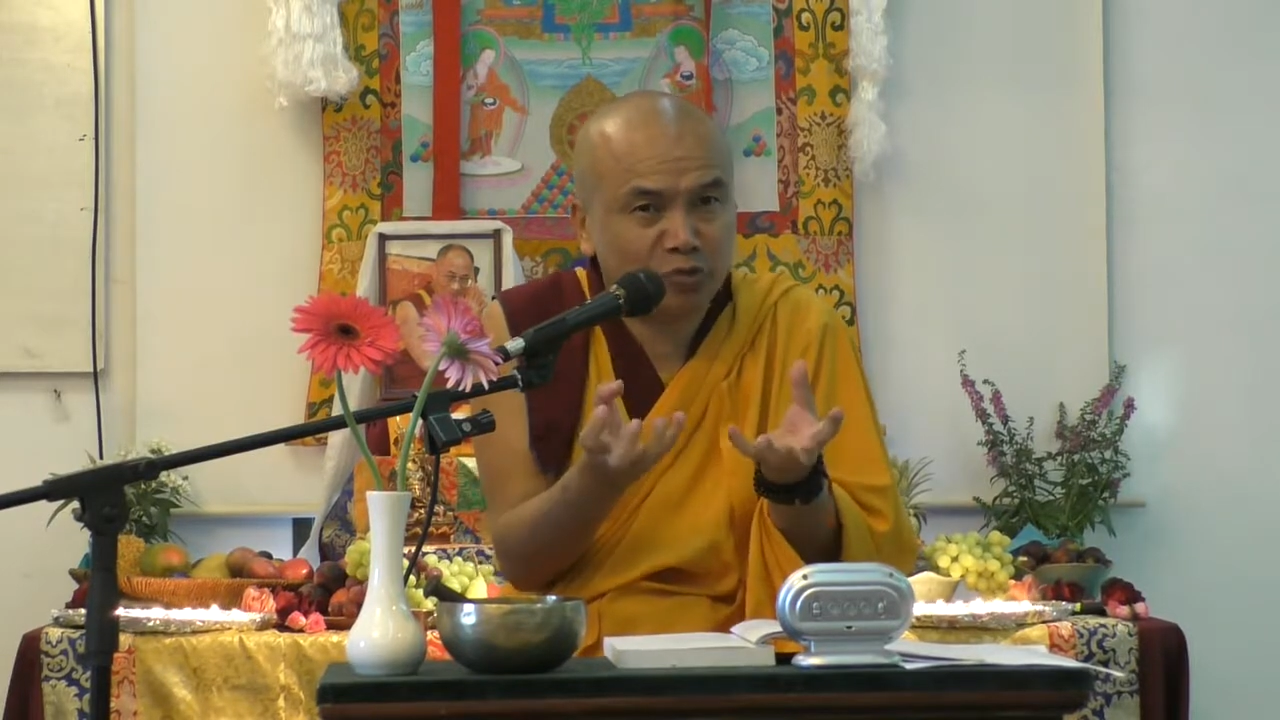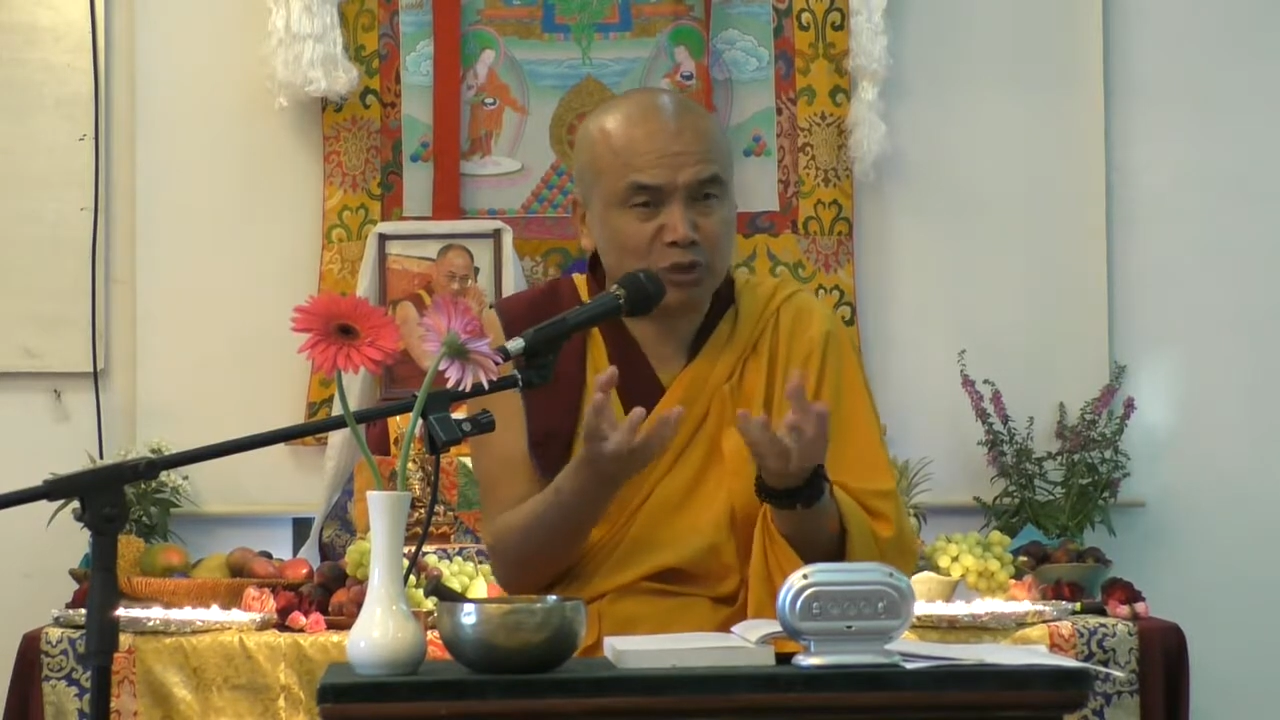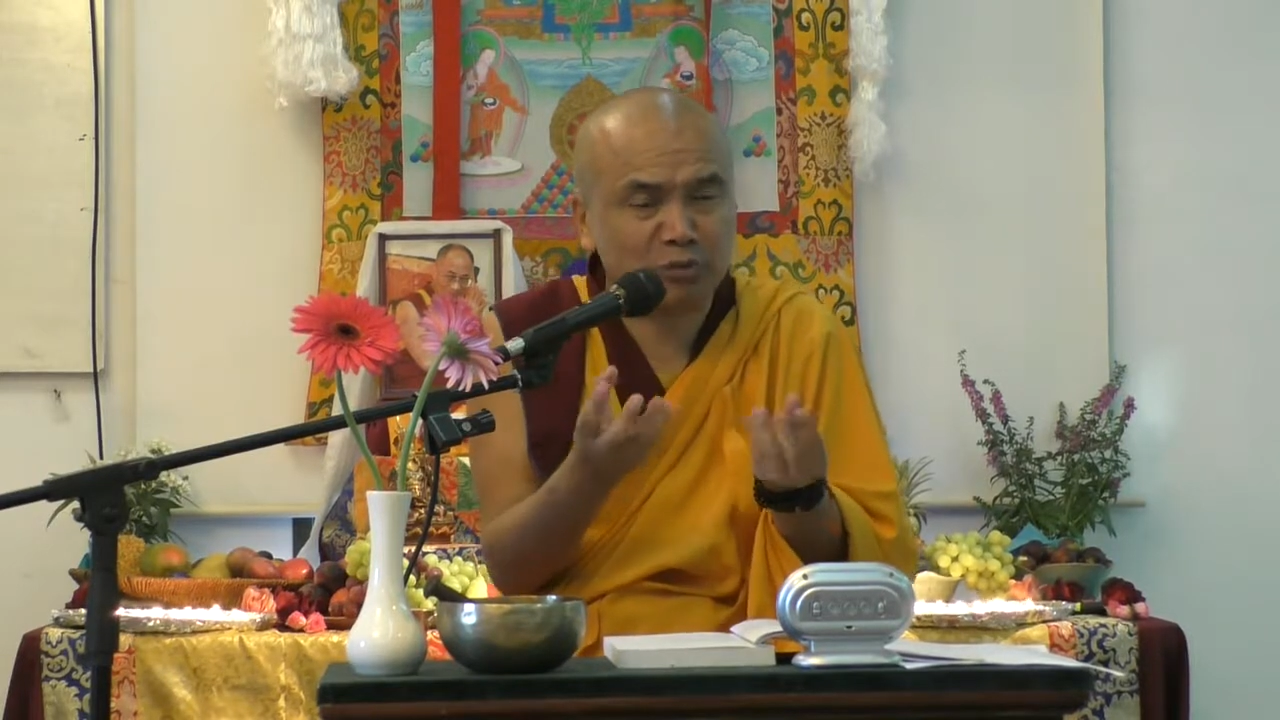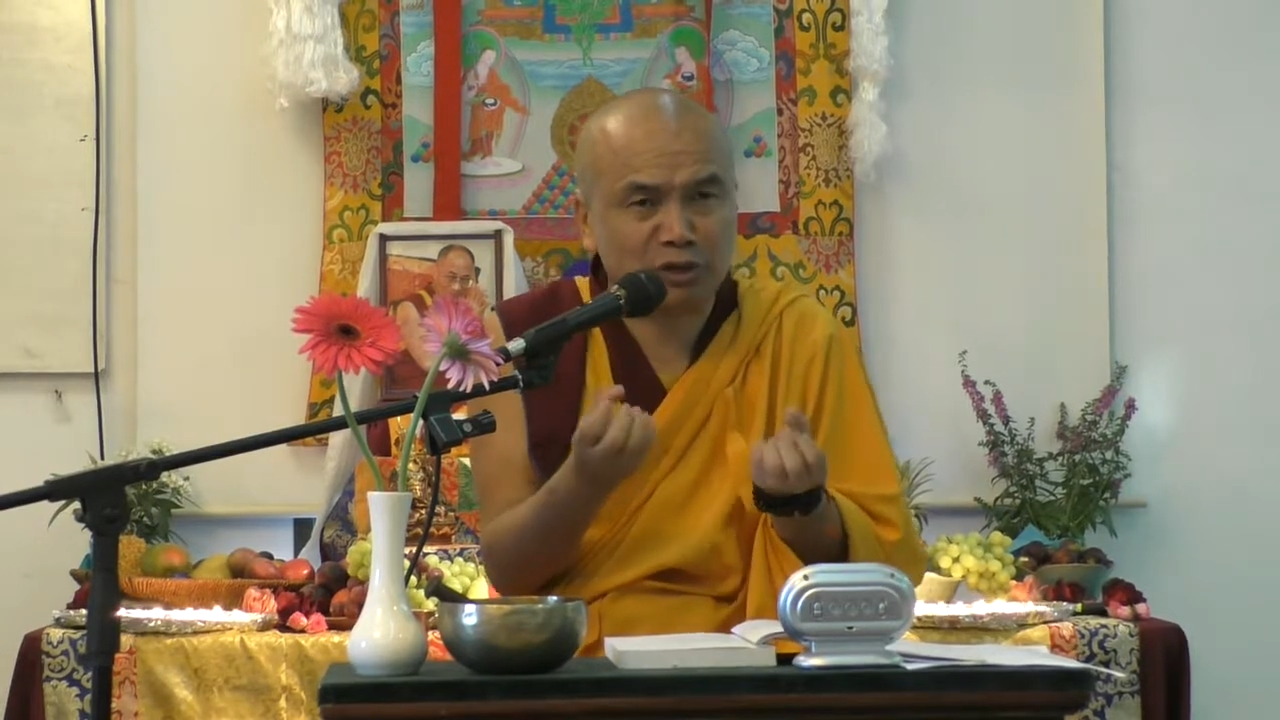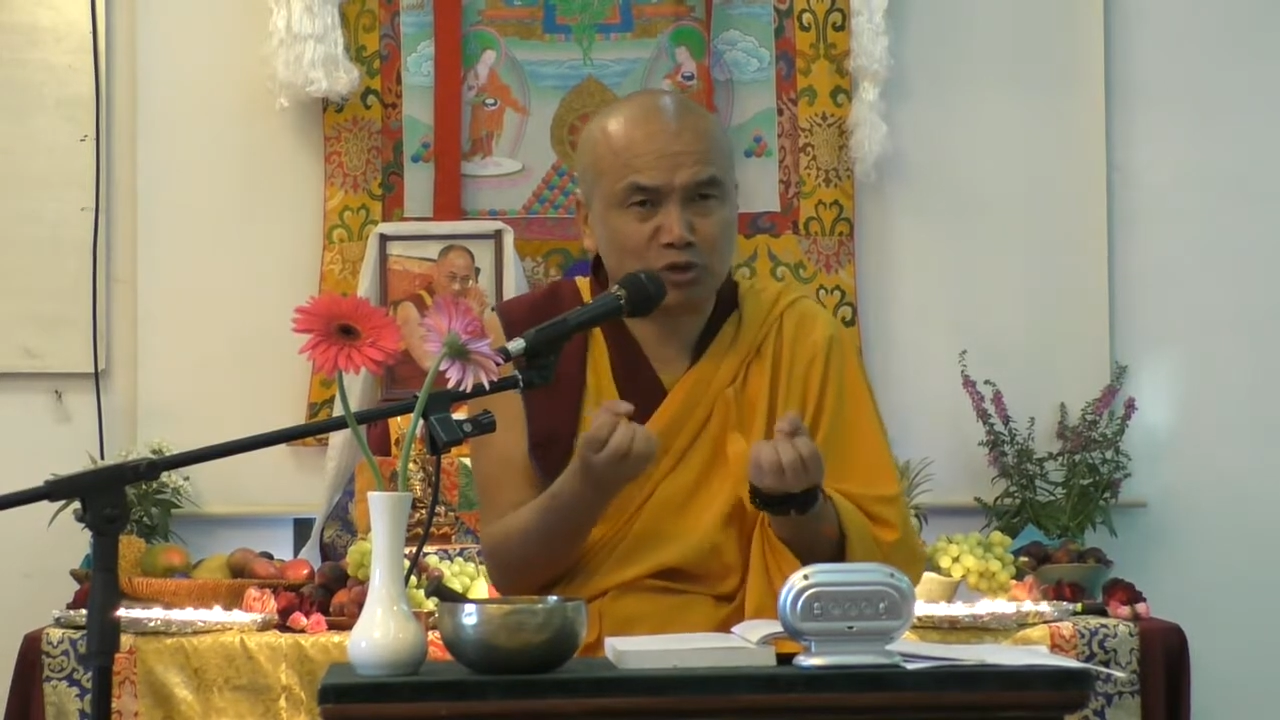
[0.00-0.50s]

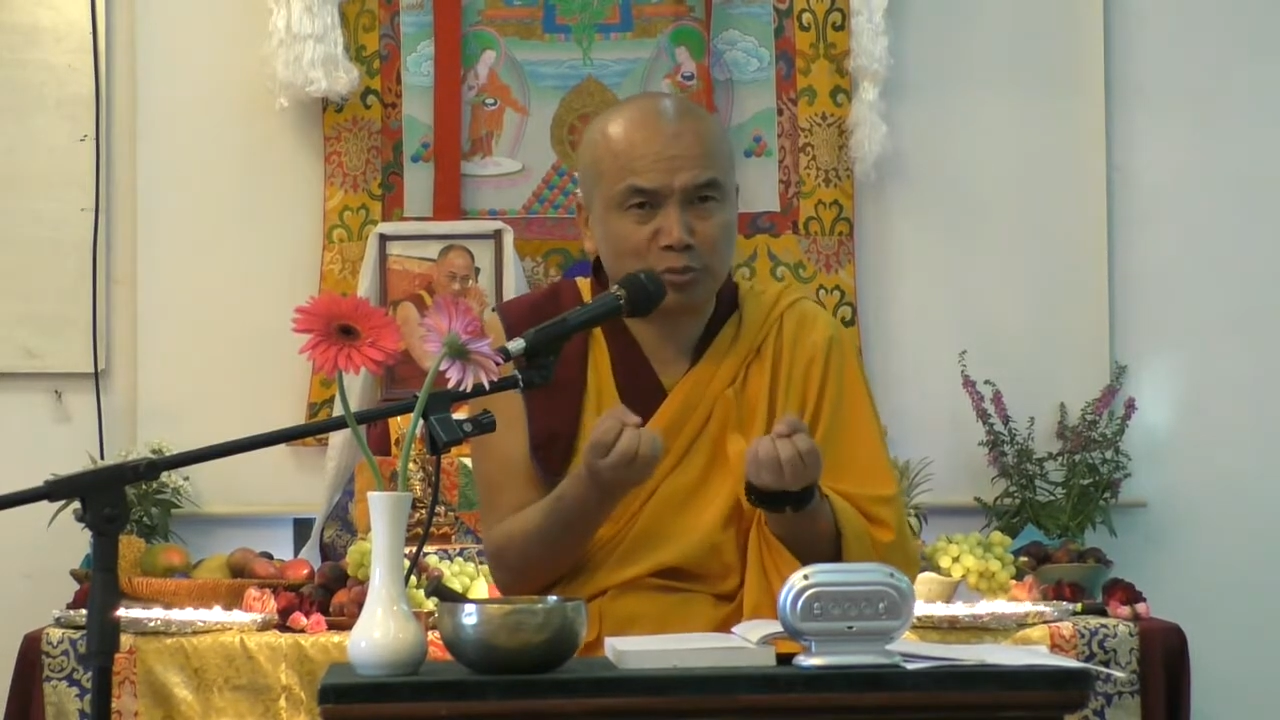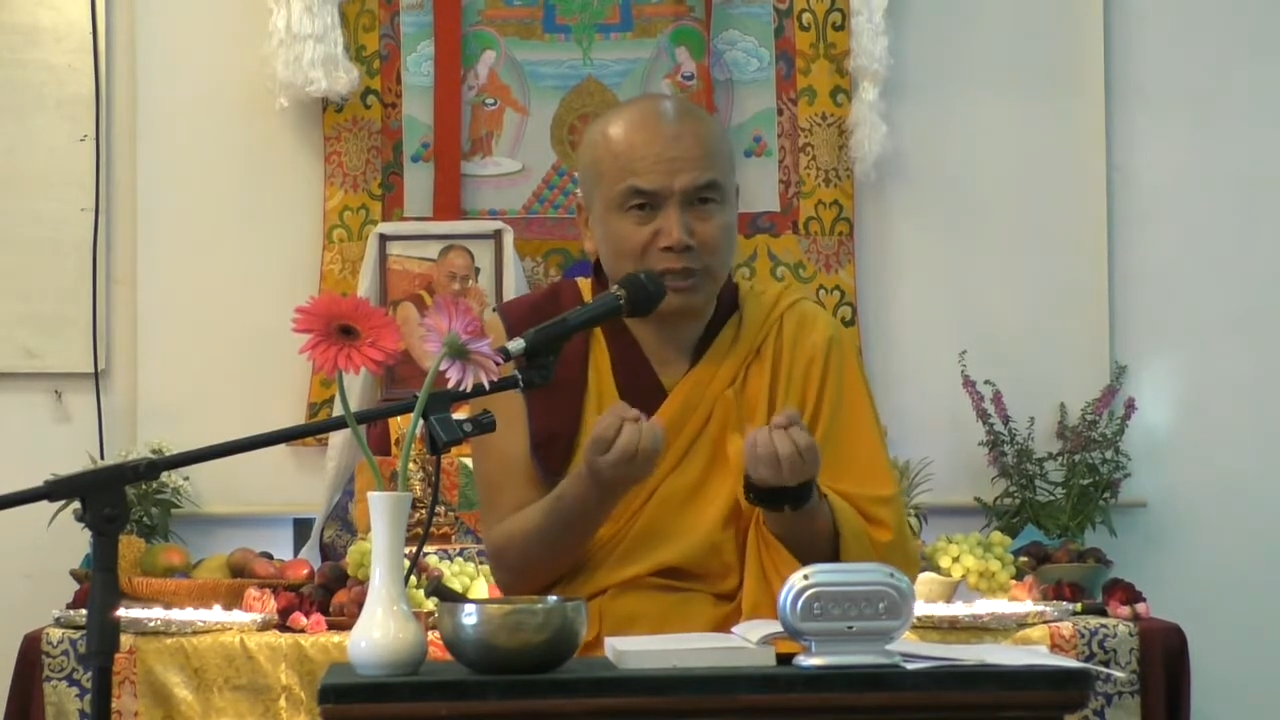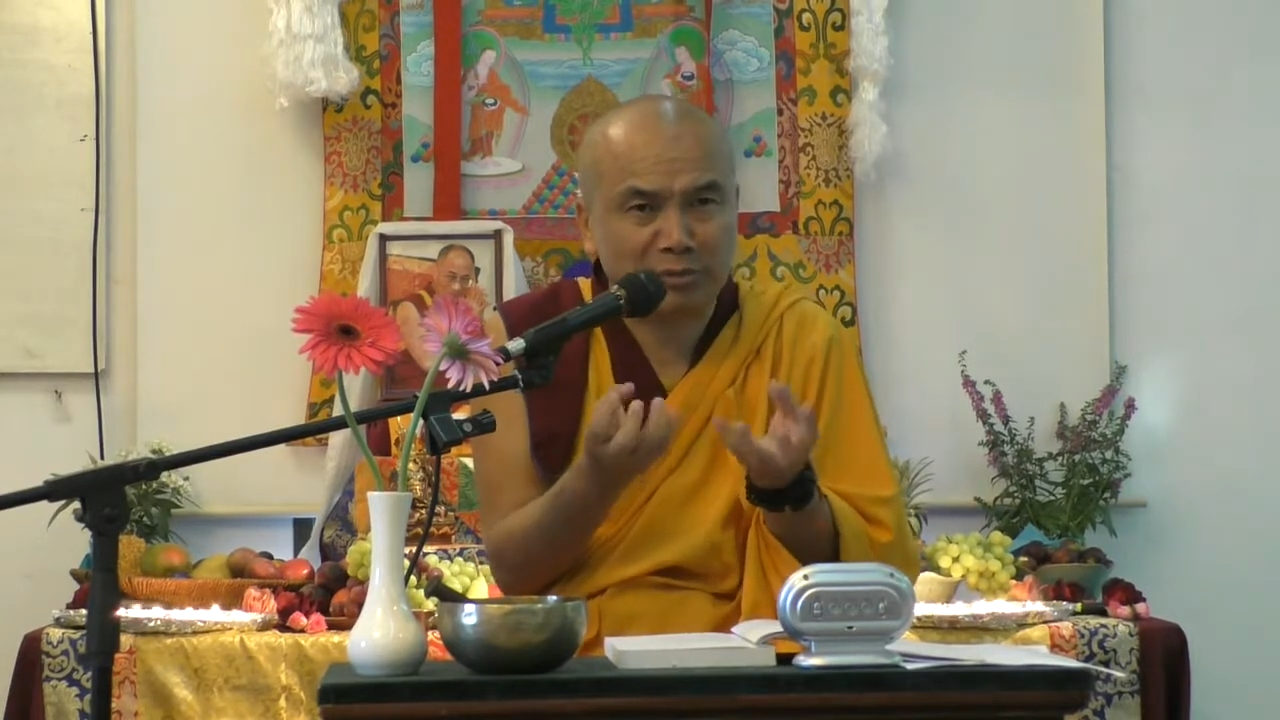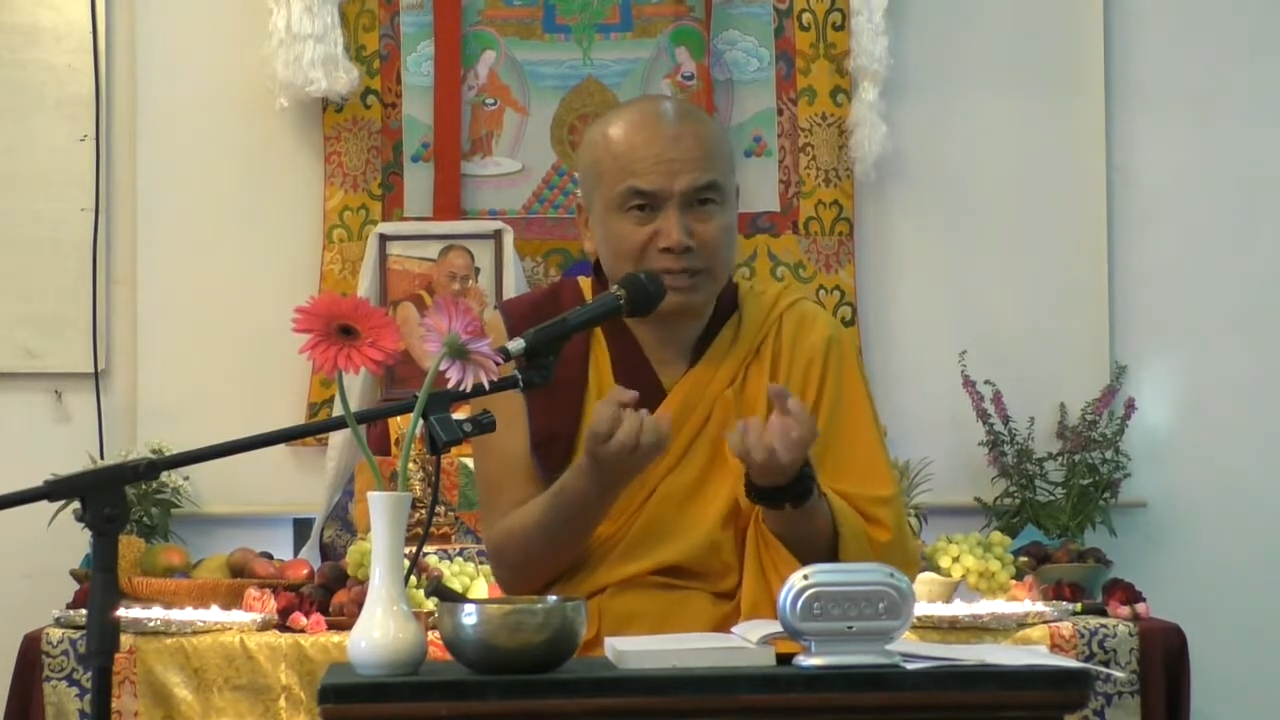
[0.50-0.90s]
which makes you to become